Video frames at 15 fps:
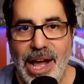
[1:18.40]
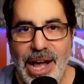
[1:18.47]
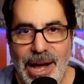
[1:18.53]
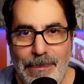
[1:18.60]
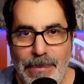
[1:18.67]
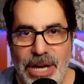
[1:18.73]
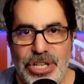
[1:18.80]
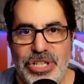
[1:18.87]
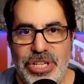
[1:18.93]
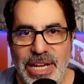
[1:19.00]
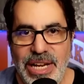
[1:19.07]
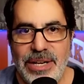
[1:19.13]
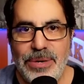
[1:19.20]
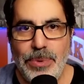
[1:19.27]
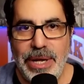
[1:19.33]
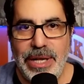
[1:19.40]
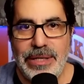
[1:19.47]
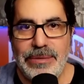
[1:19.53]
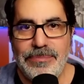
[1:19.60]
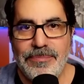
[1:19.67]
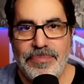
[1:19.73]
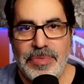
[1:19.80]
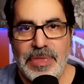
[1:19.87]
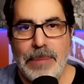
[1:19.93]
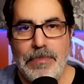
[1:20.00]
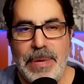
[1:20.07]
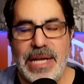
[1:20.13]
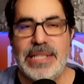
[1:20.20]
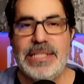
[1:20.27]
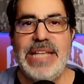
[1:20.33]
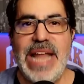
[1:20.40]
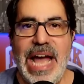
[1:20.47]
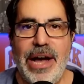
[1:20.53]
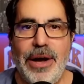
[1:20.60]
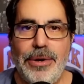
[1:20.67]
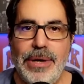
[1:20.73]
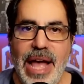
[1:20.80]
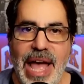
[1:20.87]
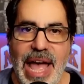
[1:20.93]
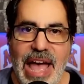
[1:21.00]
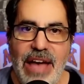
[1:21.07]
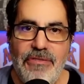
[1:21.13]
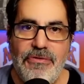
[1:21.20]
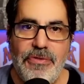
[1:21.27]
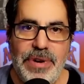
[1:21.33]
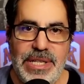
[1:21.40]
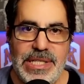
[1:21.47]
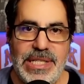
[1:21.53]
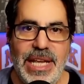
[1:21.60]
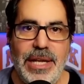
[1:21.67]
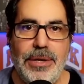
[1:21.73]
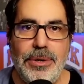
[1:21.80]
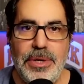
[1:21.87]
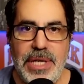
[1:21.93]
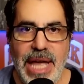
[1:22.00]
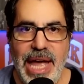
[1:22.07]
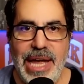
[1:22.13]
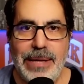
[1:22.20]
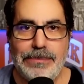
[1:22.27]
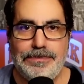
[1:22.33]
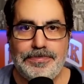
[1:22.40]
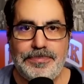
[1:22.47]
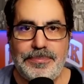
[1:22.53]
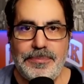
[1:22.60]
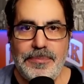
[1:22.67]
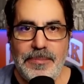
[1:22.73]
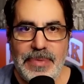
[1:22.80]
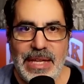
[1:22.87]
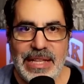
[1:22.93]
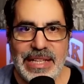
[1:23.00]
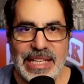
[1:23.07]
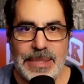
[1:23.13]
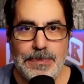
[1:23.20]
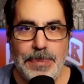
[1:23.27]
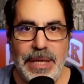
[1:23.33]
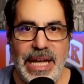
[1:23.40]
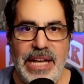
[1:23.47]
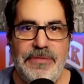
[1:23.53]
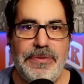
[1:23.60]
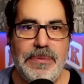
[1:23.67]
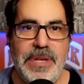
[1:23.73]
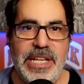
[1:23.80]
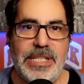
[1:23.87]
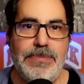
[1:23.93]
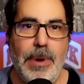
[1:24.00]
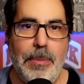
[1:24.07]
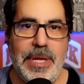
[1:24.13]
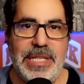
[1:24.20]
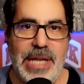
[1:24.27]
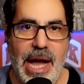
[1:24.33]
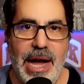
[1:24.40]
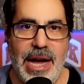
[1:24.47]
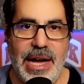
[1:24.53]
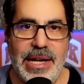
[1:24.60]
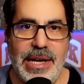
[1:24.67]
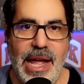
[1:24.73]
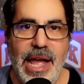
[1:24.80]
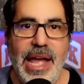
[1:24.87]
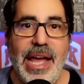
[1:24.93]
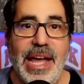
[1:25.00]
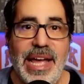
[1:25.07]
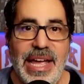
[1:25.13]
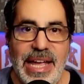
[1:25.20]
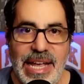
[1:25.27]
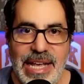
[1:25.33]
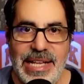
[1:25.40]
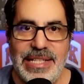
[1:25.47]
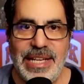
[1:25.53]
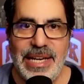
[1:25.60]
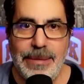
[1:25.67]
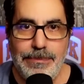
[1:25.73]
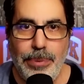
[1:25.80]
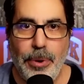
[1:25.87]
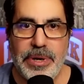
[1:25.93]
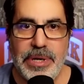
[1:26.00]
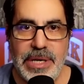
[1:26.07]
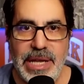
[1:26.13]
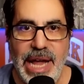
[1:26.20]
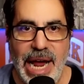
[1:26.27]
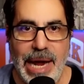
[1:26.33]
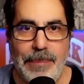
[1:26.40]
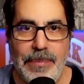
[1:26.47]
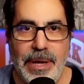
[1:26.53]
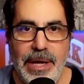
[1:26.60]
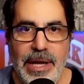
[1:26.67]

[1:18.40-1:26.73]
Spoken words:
a much-needed win, because now every single game that's played from this moment on is an important game.